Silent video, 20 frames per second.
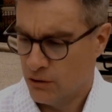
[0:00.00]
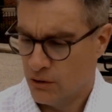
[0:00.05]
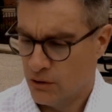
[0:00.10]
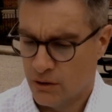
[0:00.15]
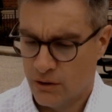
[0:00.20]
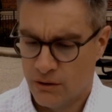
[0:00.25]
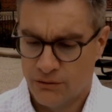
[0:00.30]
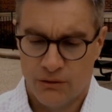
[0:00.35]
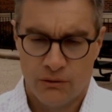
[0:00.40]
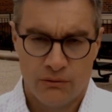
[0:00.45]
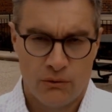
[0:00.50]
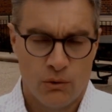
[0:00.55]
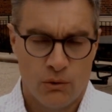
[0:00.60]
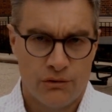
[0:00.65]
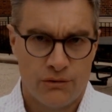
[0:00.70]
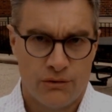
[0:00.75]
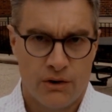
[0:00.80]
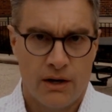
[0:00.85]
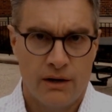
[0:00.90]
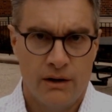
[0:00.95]
You can also, of
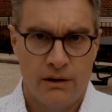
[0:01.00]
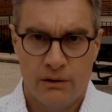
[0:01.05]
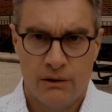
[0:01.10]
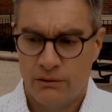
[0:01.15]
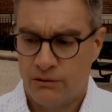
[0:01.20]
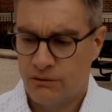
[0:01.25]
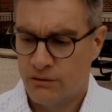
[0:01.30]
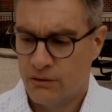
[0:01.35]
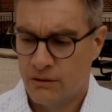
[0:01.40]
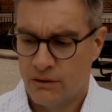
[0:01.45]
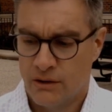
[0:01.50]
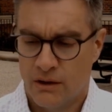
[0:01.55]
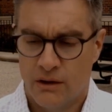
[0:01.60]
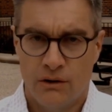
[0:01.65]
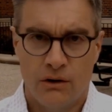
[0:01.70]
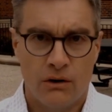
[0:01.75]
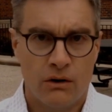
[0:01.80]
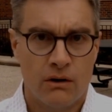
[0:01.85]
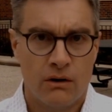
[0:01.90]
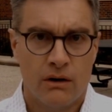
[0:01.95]
course, write notes in
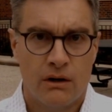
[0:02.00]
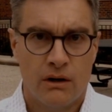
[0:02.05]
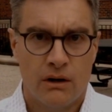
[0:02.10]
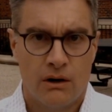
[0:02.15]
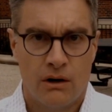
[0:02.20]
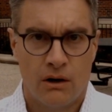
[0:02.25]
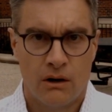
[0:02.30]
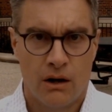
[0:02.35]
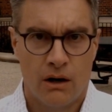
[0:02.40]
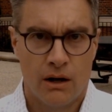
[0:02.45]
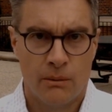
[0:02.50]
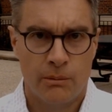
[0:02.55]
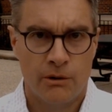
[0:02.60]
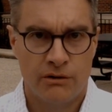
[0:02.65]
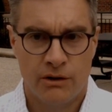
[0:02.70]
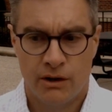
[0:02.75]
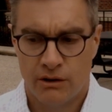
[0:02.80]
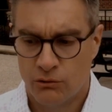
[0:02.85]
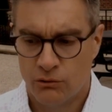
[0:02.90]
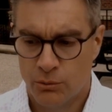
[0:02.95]
your hard copy
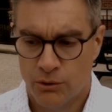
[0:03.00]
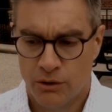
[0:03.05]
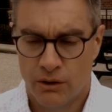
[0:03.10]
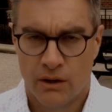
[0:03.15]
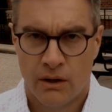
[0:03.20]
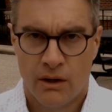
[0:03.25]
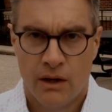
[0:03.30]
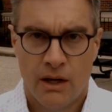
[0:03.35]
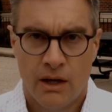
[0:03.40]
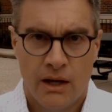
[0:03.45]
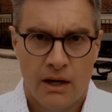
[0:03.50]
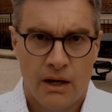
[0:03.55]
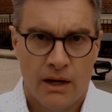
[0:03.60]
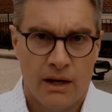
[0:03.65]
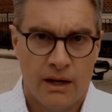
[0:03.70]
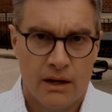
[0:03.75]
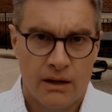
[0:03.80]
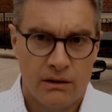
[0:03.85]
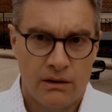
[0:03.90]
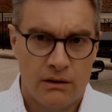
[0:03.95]
textbook,
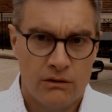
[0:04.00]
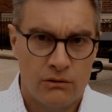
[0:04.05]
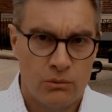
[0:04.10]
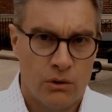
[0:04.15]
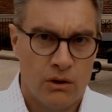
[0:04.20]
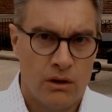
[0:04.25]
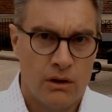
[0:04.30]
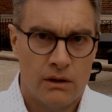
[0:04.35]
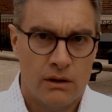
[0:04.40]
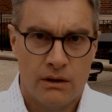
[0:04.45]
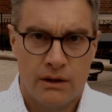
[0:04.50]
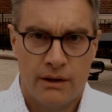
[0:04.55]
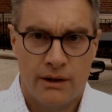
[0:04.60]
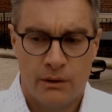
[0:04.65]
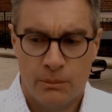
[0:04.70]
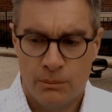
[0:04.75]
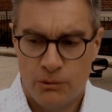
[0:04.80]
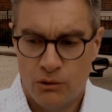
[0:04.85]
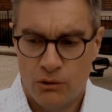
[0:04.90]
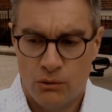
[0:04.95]
and these will
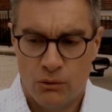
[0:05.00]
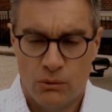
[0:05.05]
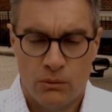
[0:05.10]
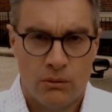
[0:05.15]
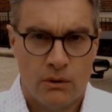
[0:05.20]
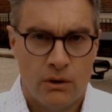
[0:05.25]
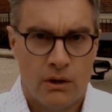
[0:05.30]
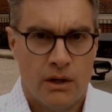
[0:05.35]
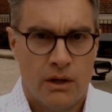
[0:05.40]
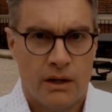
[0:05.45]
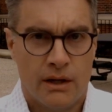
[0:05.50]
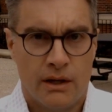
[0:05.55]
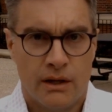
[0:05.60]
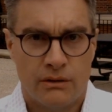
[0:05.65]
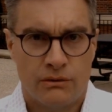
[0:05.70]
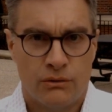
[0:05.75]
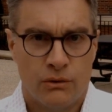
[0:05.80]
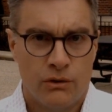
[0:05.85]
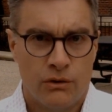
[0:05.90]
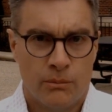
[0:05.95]
help you get
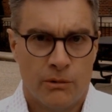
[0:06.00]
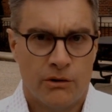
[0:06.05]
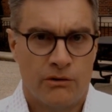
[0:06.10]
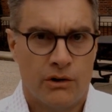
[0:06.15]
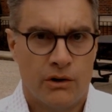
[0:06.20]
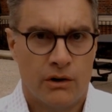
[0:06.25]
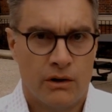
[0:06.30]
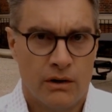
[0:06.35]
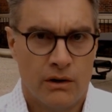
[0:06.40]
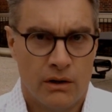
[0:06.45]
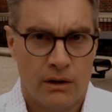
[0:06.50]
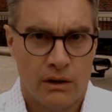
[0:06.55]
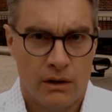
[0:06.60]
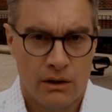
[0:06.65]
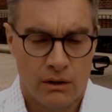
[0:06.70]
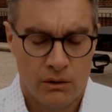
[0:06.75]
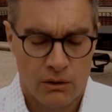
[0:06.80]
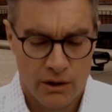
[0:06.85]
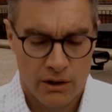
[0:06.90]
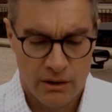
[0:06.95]
through the material a
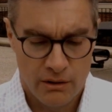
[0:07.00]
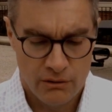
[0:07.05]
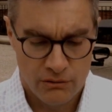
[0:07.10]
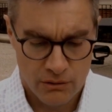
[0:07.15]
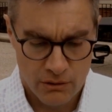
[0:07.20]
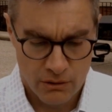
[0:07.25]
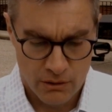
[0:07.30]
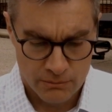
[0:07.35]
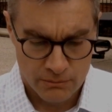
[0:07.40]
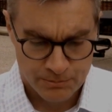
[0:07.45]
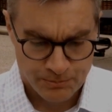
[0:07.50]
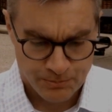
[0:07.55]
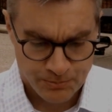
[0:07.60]
little easier.